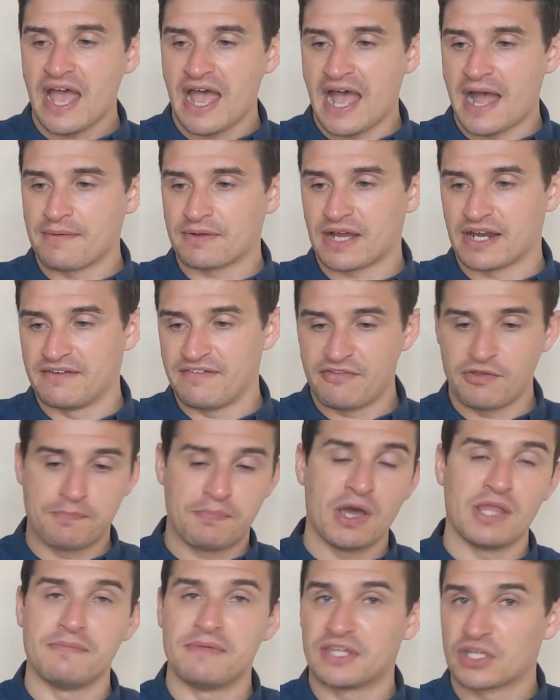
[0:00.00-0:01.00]
kind of, if you
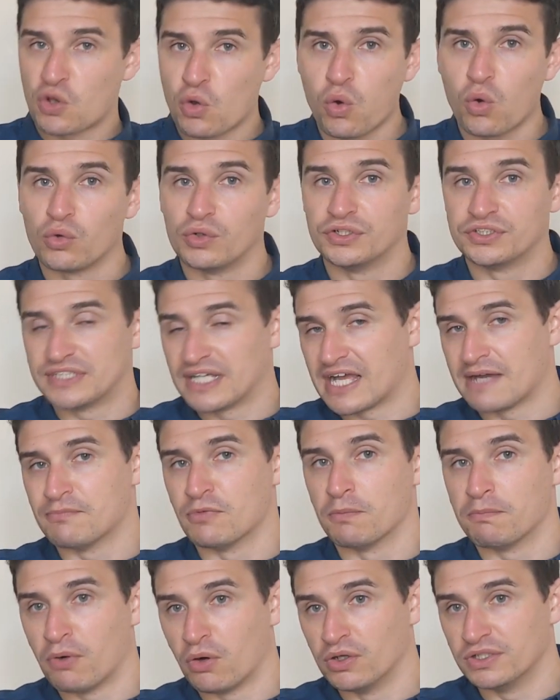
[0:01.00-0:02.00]
put them in the corners, they'll get
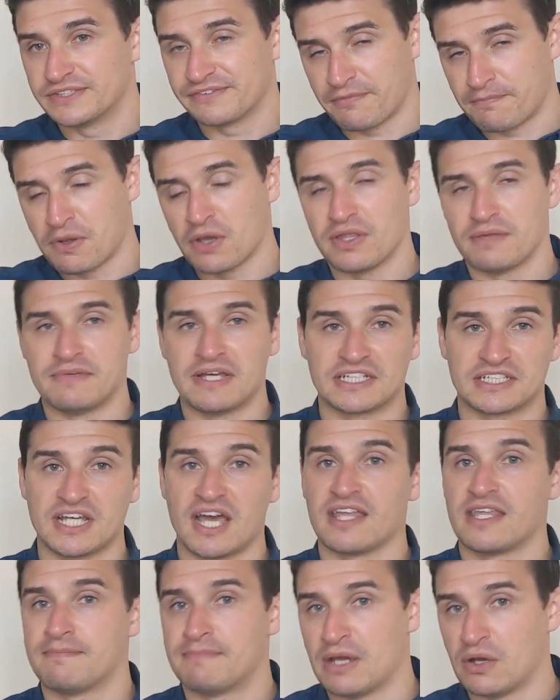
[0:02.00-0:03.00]
more points. If you put them next
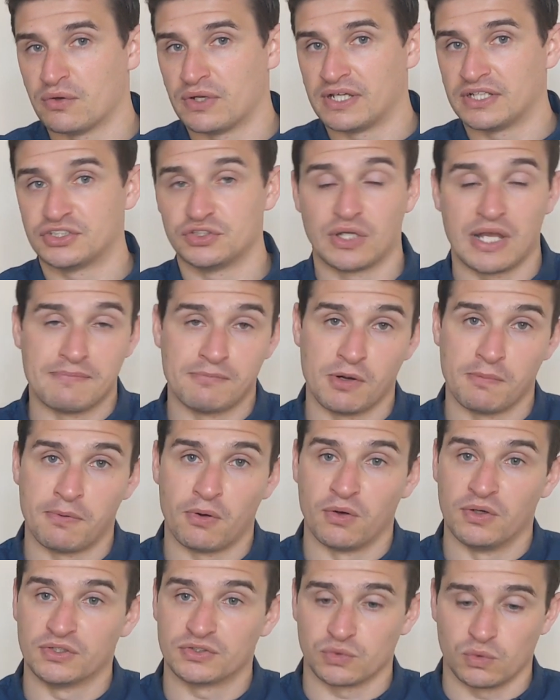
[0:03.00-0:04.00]
to other buildings, you'll get more
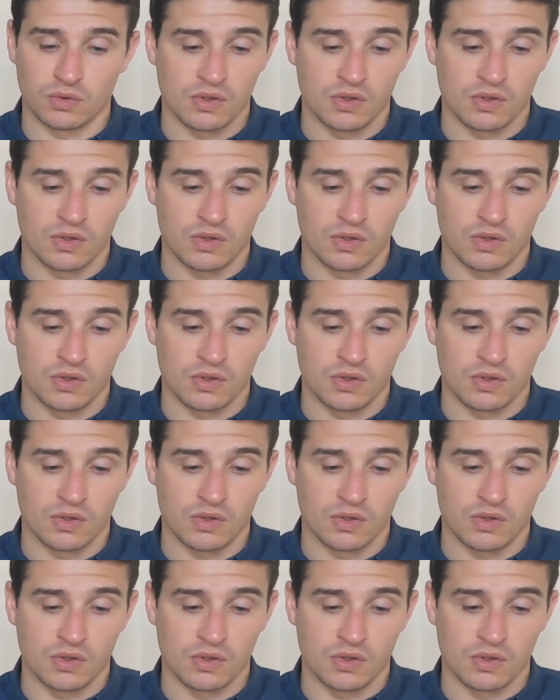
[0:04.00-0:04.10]
points.